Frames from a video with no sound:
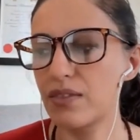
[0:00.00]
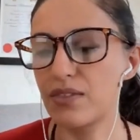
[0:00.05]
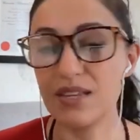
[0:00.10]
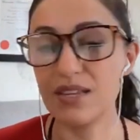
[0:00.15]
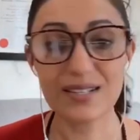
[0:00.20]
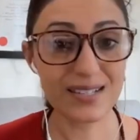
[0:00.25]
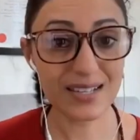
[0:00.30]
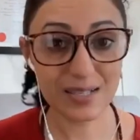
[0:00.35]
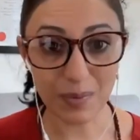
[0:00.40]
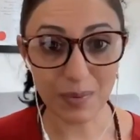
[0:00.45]

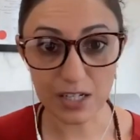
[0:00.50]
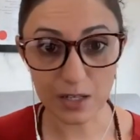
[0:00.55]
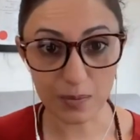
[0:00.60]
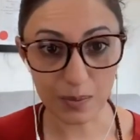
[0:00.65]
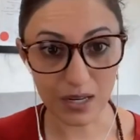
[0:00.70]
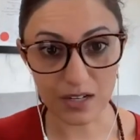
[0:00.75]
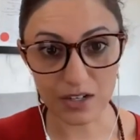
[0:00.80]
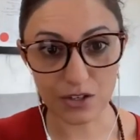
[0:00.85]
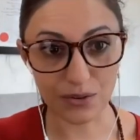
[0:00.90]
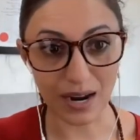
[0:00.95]
This is meant to
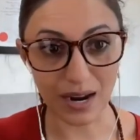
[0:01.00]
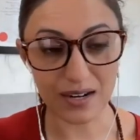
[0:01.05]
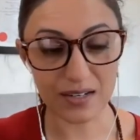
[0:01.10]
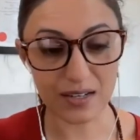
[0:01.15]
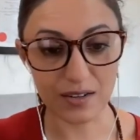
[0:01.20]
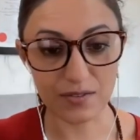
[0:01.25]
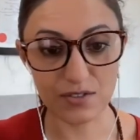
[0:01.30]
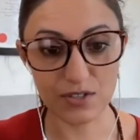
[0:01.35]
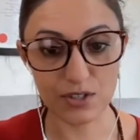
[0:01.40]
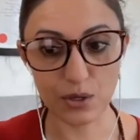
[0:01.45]
be
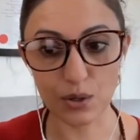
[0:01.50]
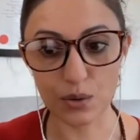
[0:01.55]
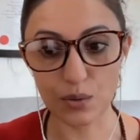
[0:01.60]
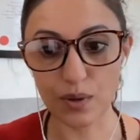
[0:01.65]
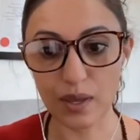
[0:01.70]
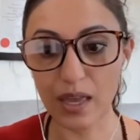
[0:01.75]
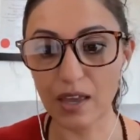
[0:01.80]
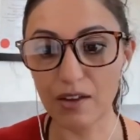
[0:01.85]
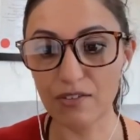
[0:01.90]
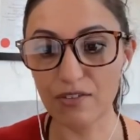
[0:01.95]
interactive. So
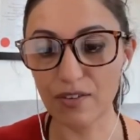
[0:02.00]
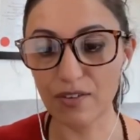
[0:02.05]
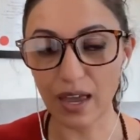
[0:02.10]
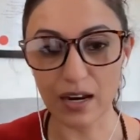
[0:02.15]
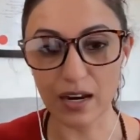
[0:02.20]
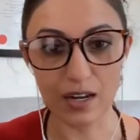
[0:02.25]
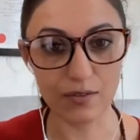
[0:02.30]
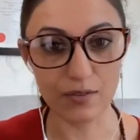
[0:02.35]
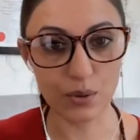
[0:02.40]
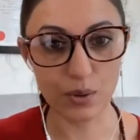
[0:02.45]
if
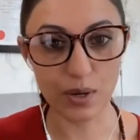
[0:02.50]
any